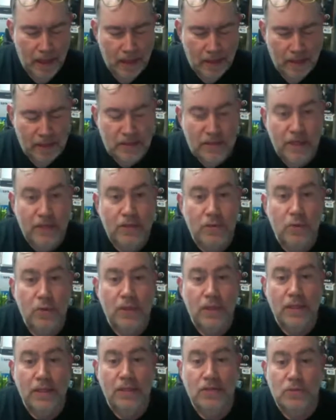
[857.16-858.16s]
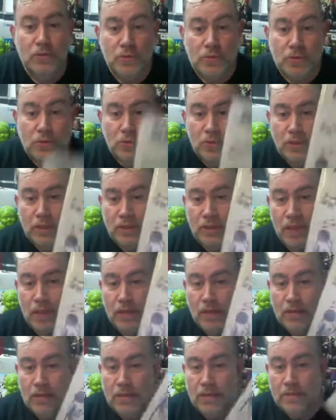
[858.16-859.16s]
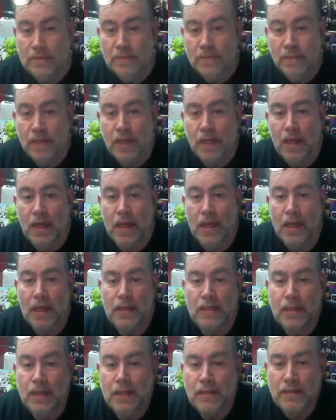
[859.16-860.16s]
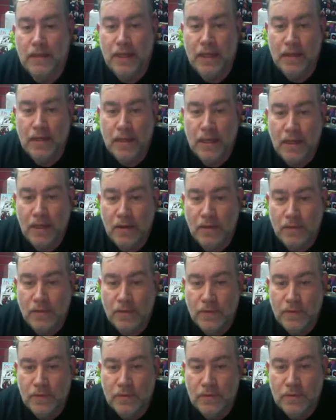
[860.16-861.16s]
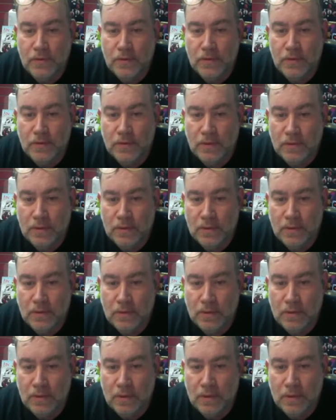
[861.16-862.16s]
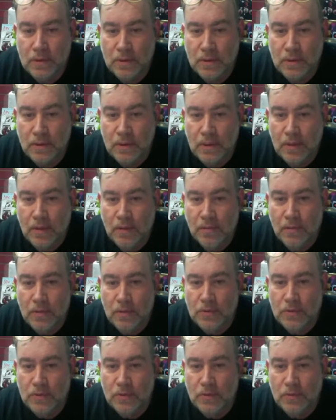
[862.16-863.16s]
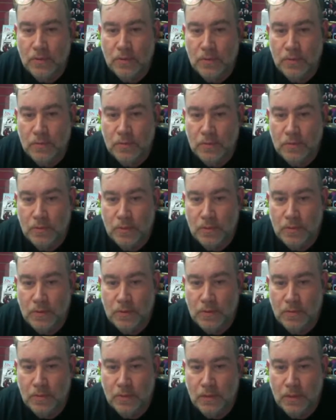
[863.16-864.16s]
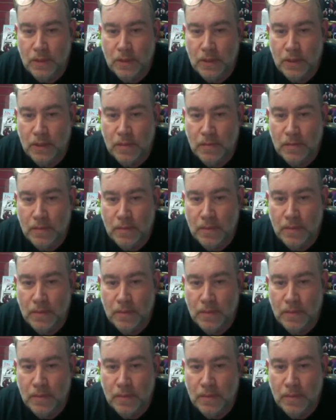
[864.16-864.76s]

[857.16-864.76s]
This one's $20. Not that Elvis, but someone's with a similar name.